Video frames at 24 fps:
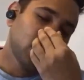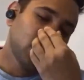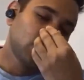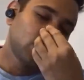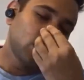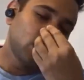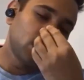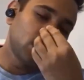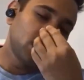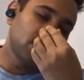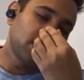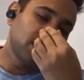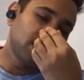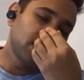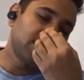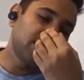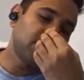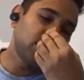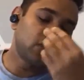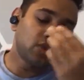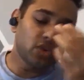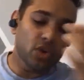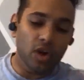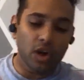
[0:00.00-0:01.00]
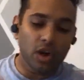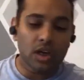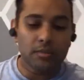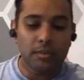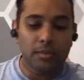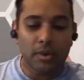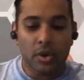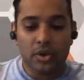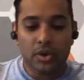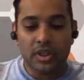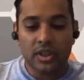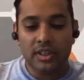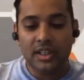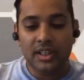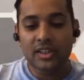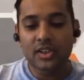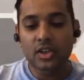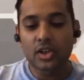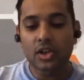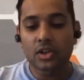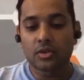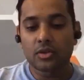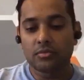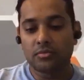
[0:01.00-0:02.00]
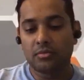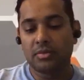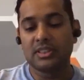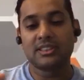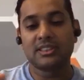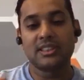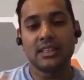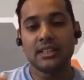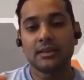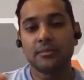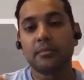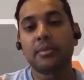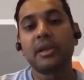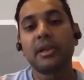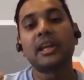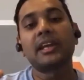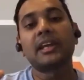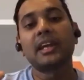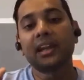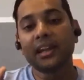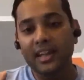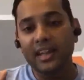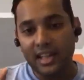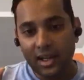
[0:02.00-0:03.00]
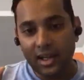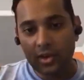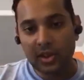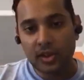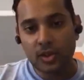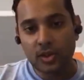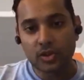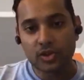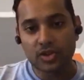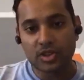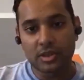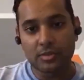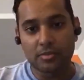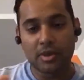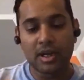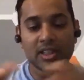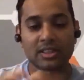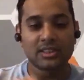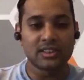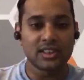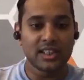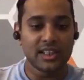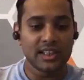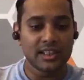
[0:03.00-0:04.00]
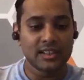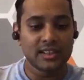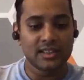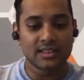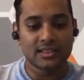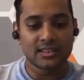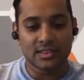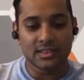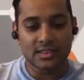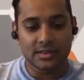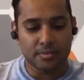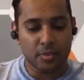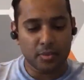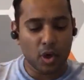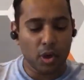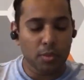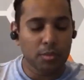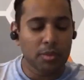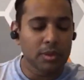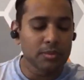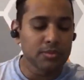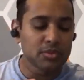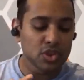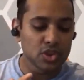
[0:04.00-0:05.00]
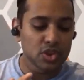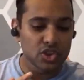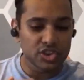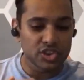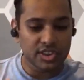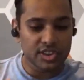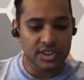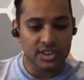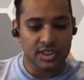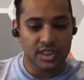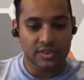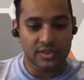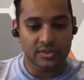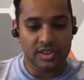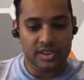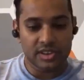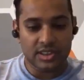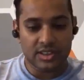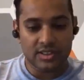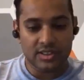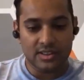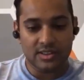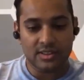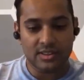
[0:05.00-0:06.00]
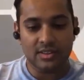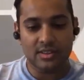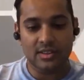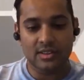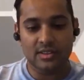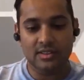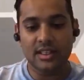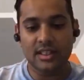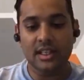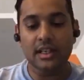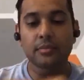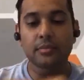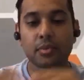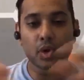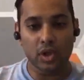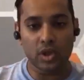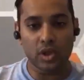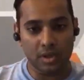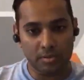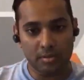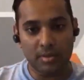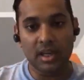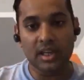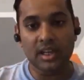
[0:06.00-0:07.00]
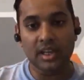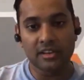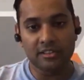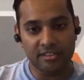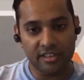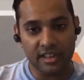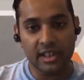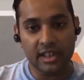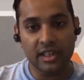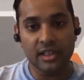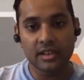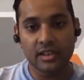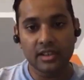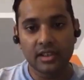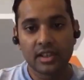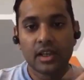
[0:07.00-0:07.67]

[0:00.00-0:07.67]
So if you talk about it, then you're basically breaking it down into three parts, right? This problem solution thing, which is there a product market fit?